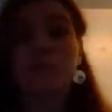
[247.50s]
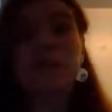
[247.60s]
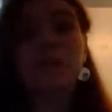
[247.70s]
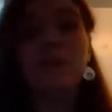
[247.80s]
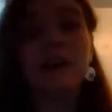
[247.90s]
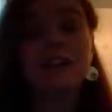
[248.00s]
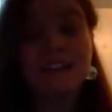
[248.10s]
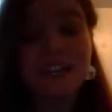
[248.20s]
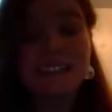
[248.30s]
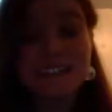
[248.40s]
really well. It
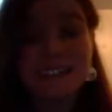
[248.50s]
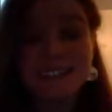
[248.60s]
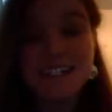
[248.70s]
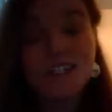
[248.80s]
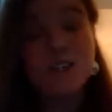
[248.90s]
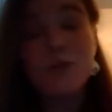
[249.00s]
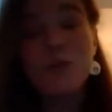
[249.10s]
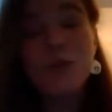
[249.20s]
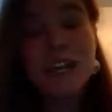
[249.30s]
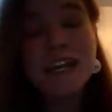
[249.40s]
lasted
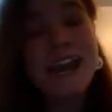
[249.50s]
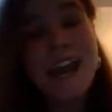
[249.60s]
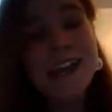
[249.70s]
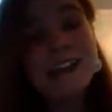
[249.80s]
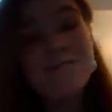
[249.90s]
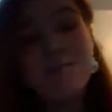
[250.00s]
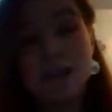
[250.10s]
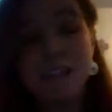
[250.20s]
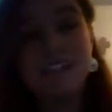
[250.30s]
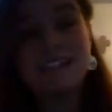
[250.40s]
28
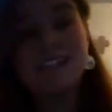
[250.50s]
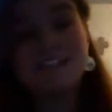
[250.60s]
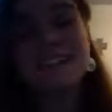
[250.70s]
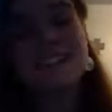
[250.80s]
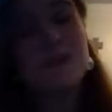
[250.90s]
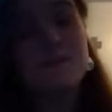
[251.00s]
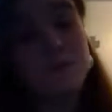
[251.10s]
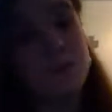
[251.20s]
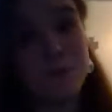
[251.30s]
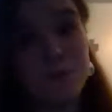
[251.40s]
minutes. I'm
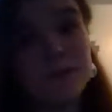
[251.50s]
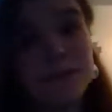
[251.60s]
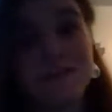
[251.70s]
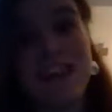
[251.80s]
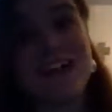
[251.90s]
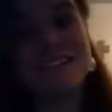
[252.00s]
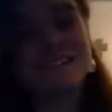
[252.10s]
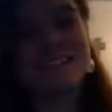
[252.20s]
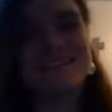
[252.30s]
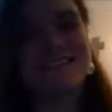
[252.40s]
super proud of that.
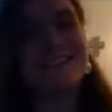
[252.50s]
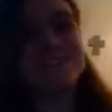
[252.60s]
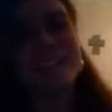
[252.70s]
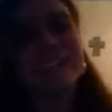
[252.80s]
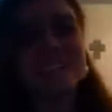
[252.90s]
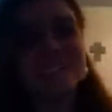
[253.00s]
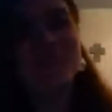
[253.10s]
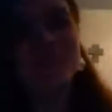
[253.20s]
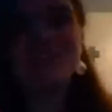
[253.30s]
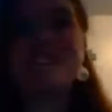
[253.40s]
I feel like that's a
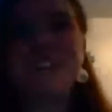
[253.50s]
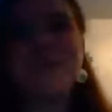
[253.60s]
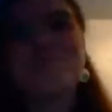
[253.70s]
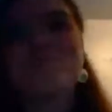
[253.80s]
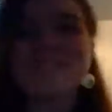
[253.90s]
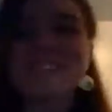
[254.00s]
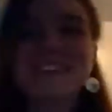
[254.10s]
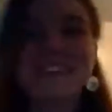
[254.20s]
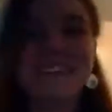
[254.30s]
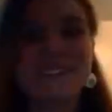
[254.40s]
really good time.
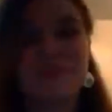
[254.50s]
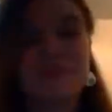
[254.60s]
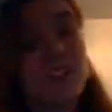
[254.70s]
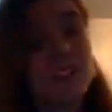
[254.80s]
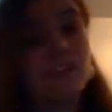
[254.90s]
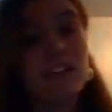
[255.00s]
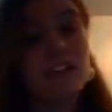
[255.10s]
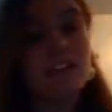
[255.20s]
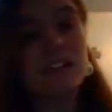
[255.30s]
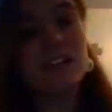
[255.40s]
So not quite
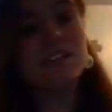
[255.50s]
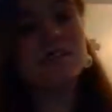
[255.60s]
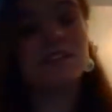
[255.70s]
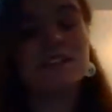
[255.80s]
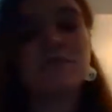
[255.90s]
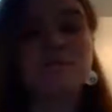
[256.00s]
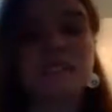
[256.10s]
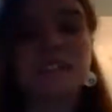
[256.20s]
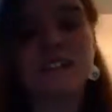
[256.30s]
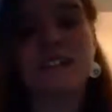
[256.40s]
30, but it's